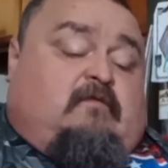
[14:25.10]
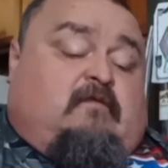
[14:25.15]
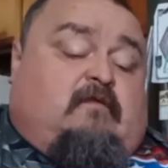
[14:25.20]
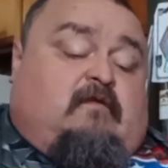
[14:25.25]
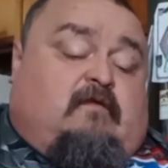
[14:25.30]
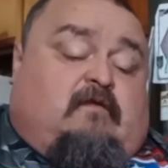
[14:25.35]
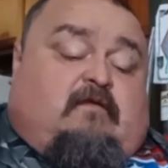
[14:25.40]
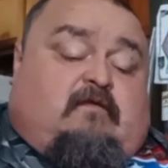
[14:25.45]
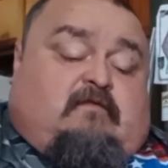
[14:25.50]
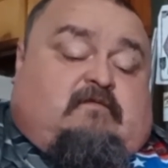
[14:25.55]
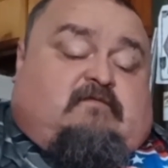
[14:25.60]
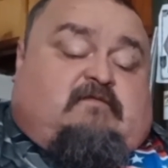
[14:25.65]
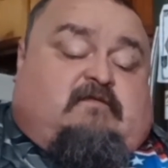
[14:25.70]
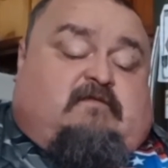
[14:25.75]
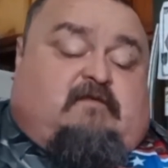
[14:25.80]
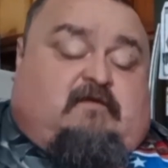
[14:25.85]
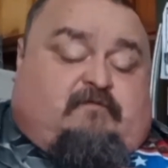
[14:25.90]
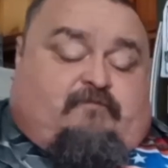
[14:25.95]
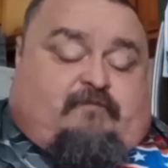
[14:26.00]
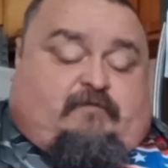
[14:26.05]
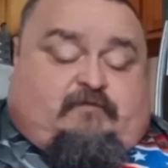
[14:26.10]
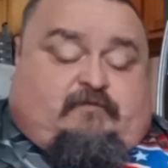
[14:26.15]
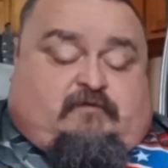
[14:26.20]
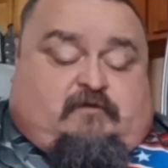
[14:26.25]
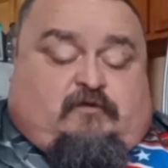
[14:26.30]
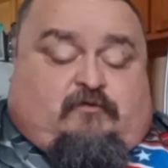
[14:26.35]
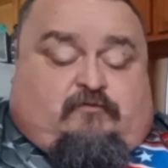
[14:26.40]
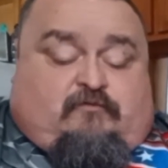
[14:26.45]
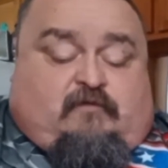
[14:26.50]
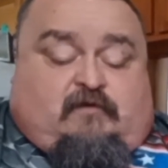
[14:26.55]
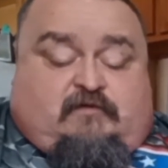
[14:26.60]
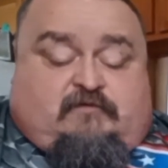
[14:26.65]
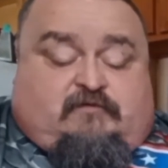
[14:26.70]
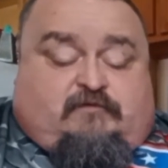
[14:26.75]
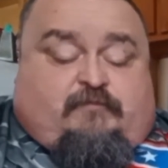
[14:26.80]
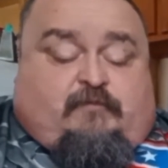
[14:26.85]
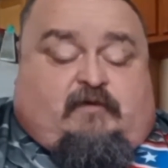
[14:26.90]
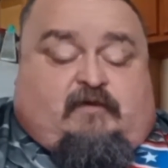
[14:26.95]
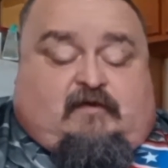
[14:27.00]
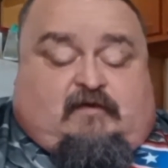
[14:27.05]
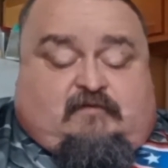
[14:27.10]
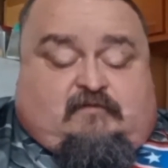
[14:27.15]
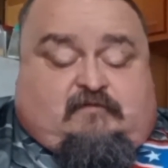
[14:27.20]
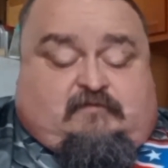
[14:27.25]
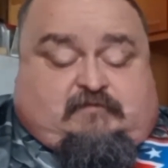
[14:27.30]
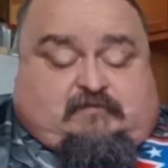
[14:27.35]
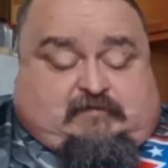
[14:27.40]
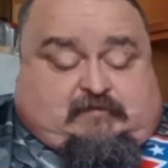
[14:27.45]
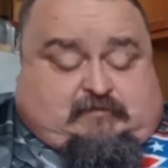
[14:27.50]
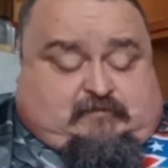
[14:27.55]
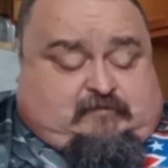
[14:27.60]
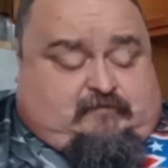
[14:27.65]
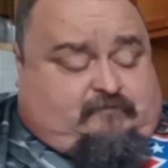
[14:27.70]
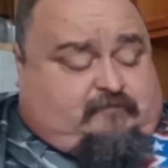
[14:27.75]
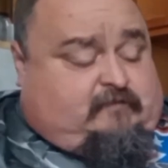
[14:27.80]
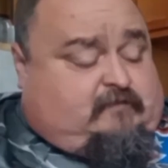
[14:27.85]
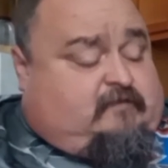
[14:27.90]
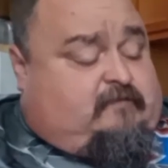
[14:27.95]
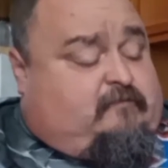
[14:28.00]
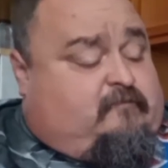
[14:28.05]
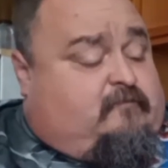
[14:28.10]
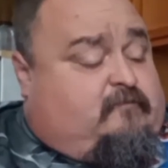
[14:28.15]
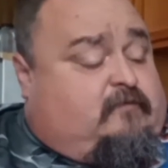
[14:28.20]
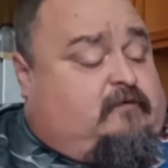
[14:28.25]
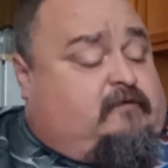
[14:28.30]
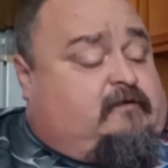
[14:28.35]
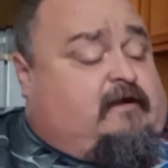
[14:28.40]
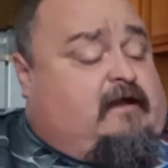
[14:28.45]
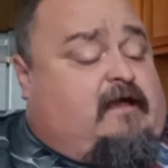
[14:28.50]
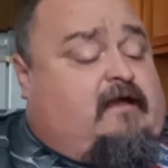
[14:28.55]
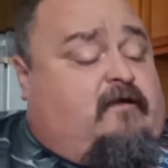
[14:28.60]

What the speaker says: It's a different dough recipe. I just seen if it would work out.